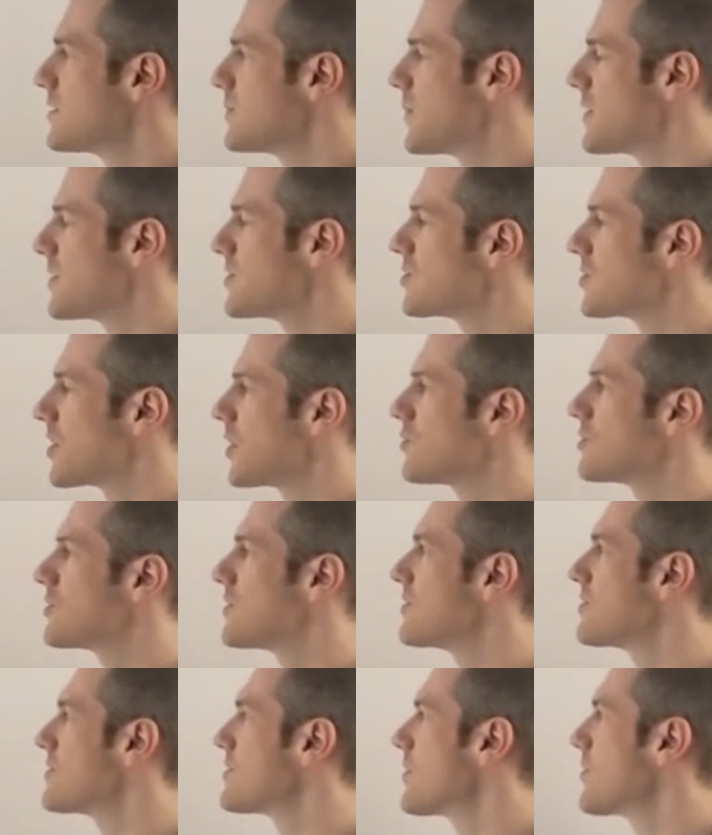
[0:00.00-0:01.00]
has been
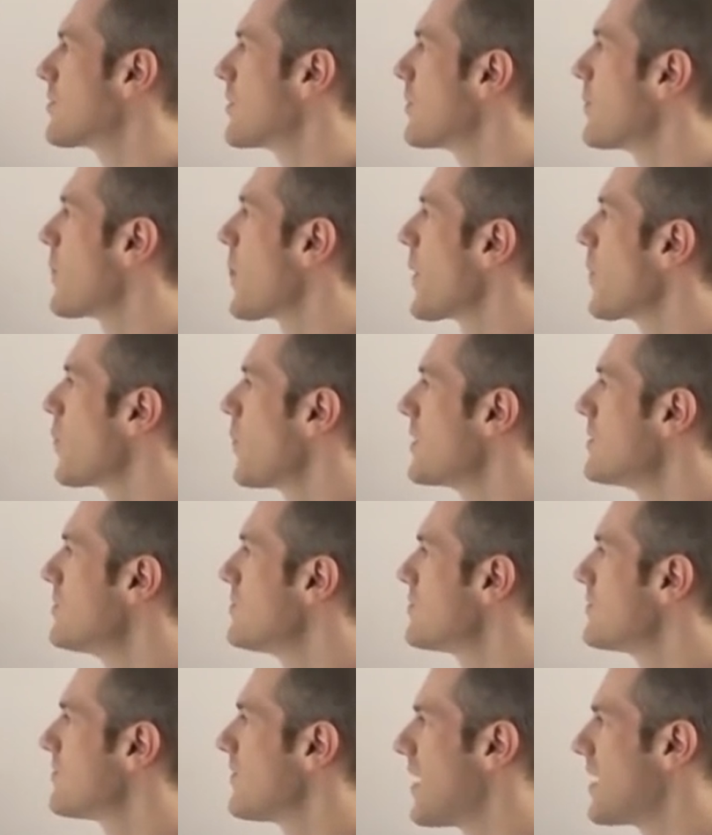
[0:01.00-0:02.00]
chosen so that when
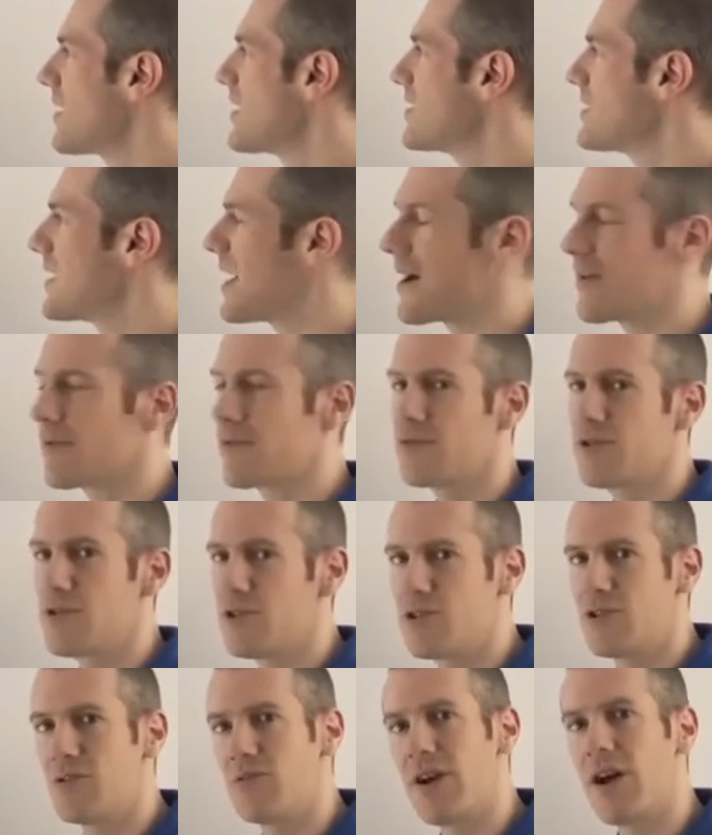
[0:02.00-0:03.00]
you divide it down,
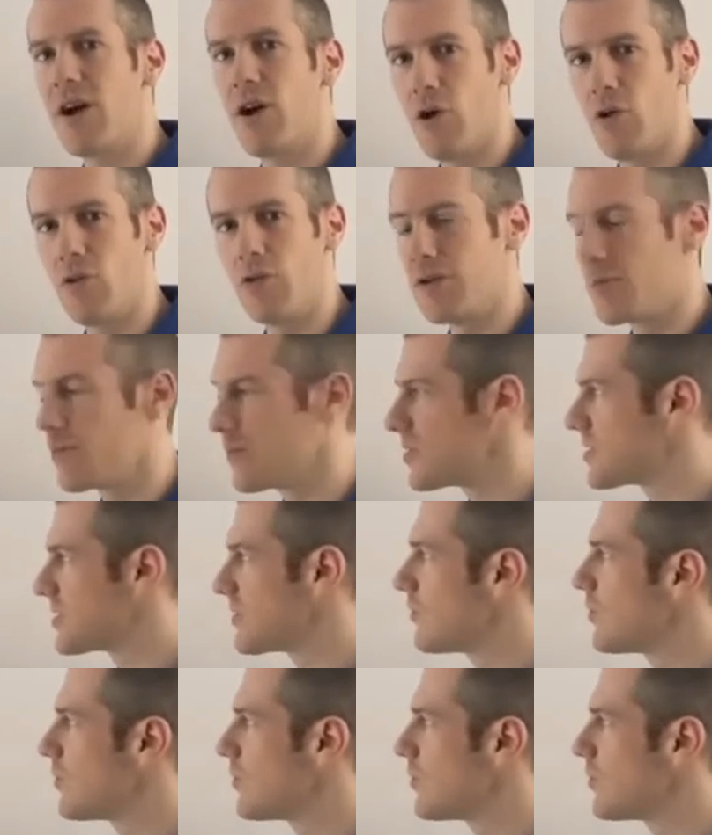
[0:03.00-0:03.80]
you still get whole numbers.